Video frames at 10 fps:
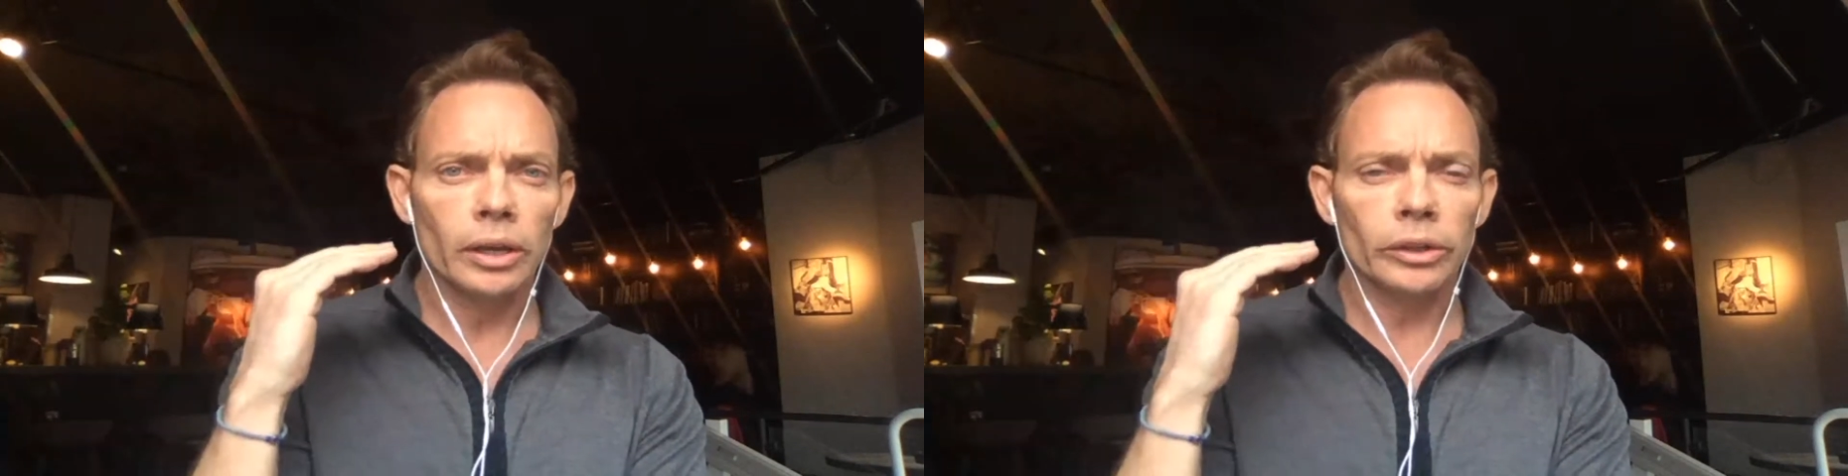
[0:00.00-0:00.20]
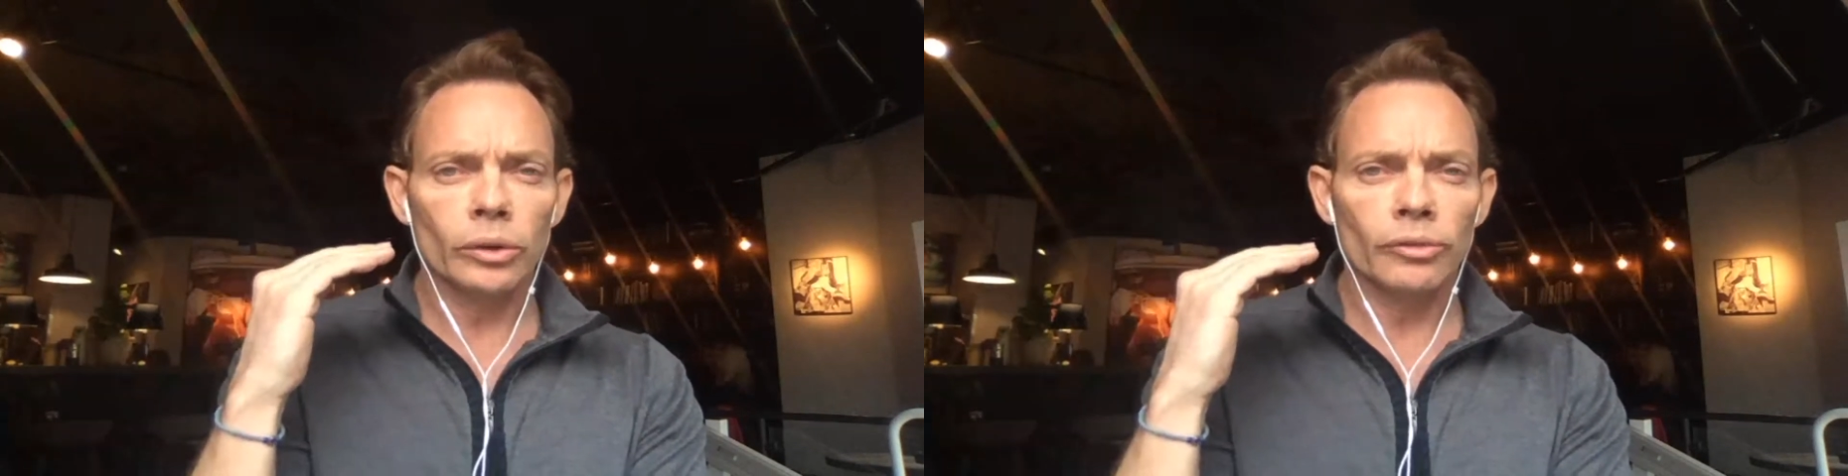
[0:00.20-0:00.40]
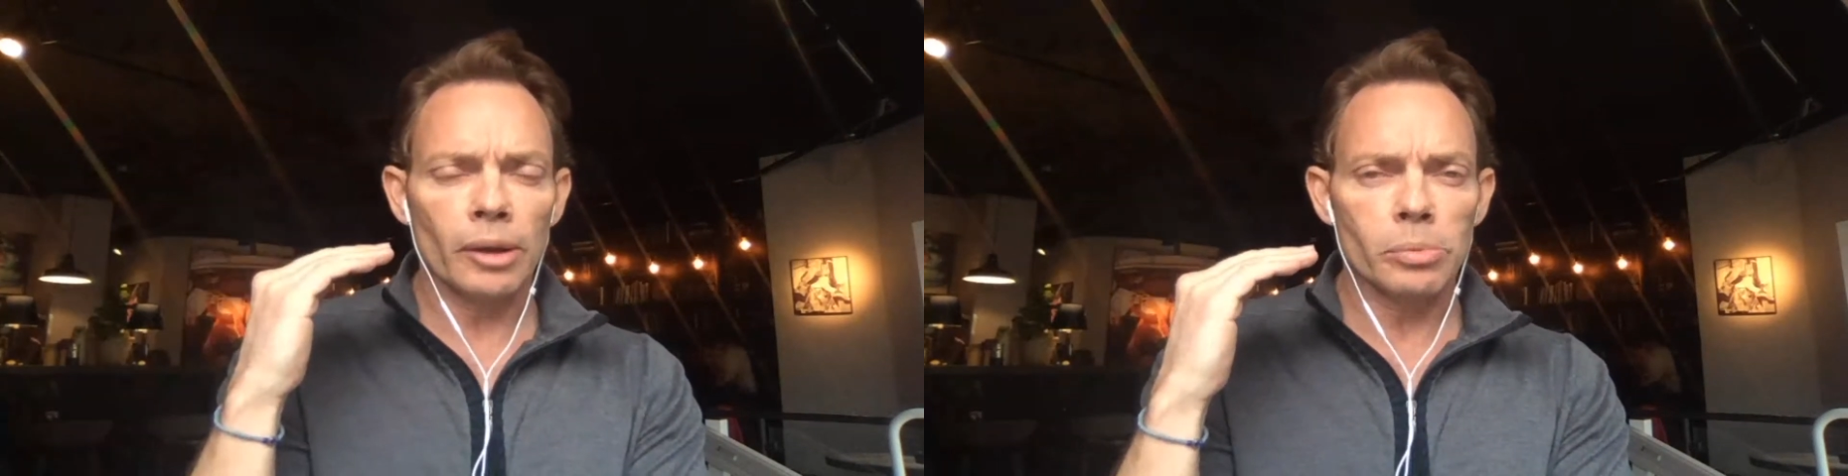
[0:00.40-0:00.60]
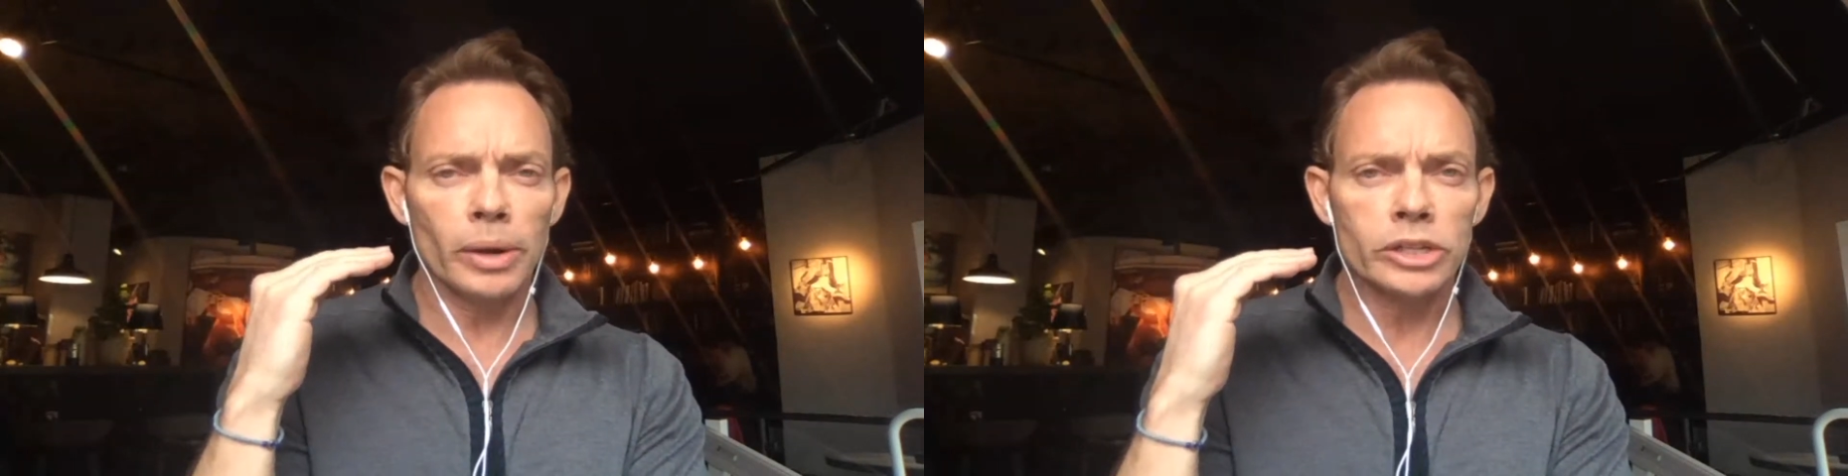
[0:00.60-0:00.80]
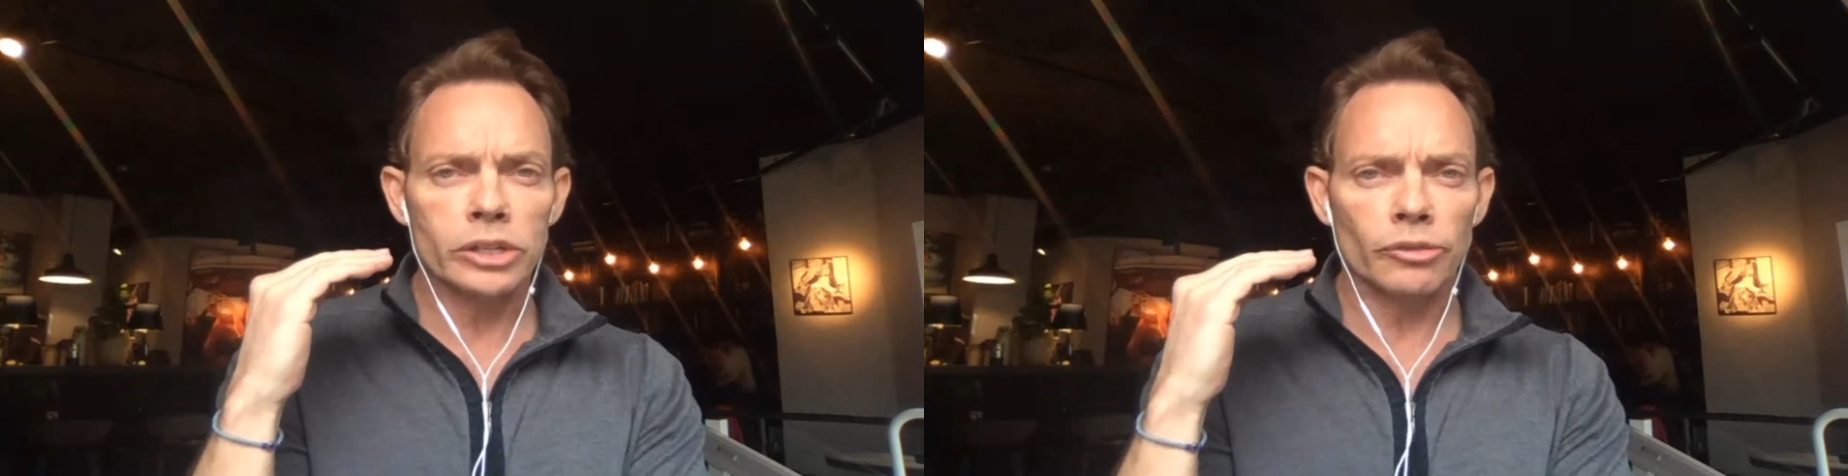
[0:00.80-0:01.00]
your
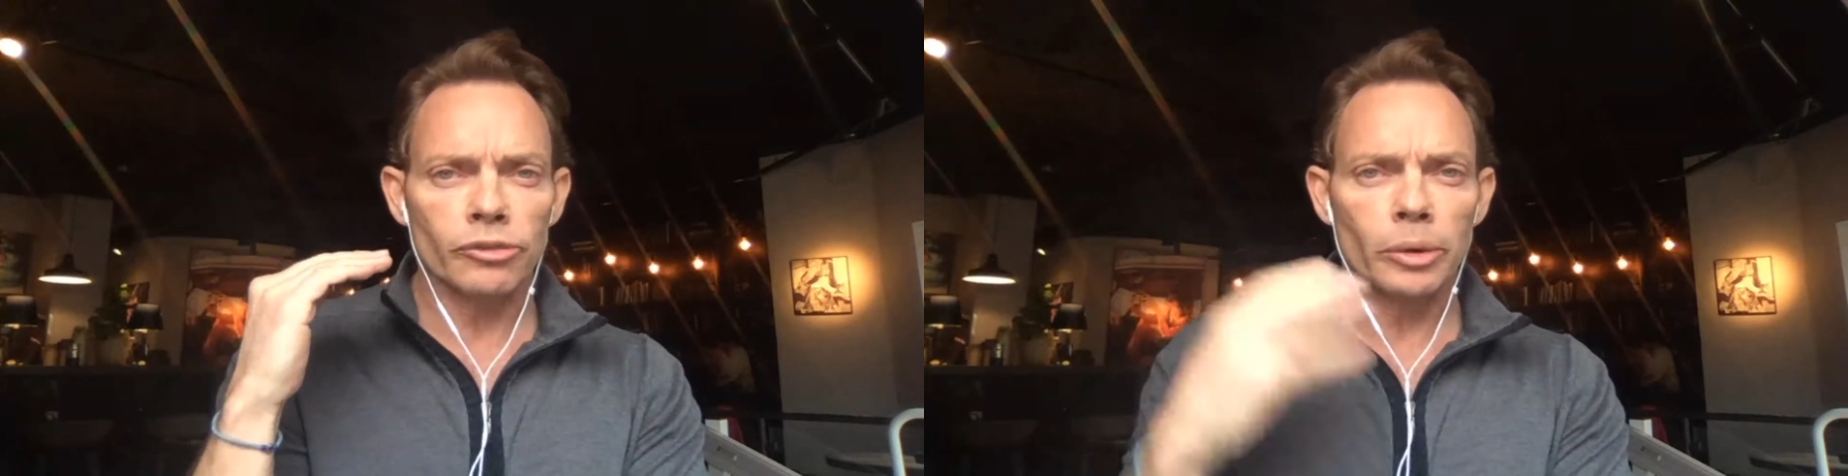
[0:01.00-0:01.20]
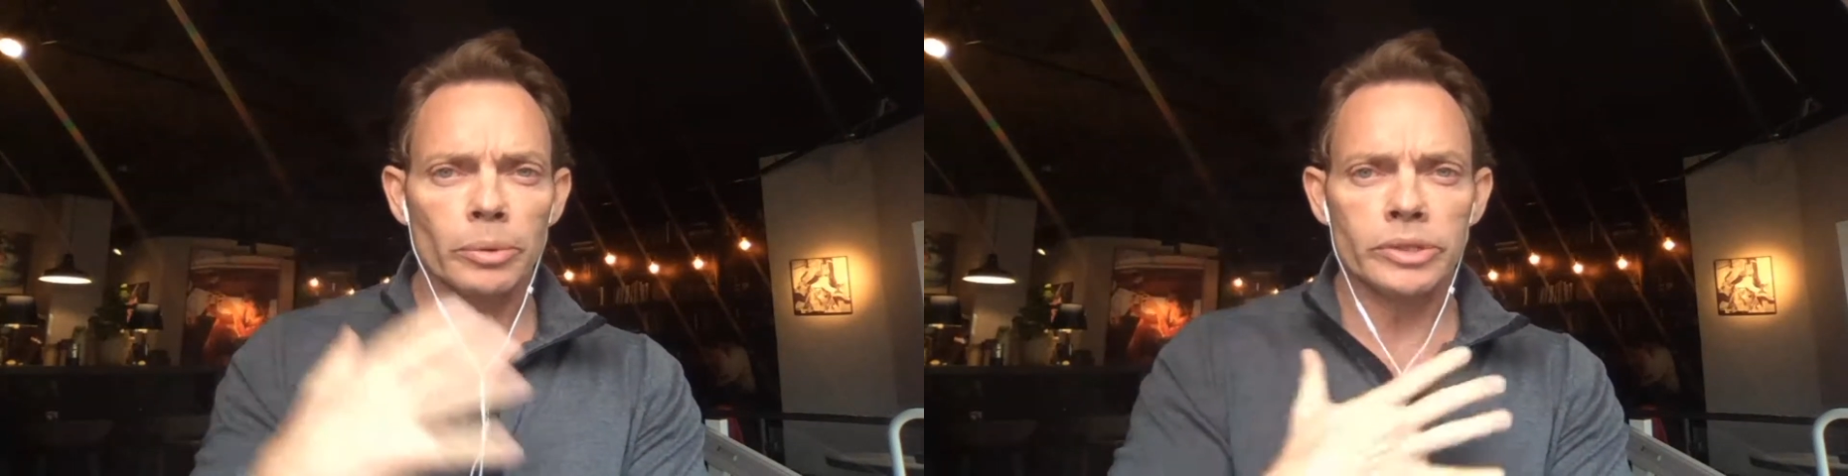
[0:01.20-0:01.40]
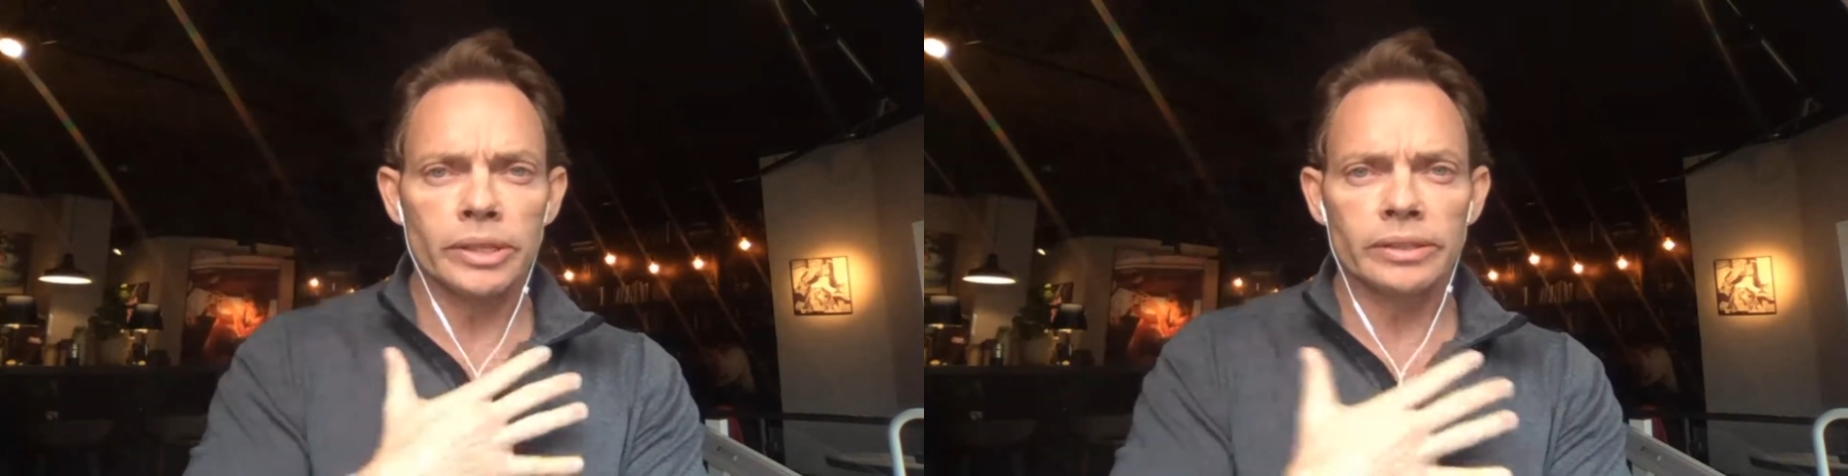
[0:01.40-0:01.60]
vibrational frequency,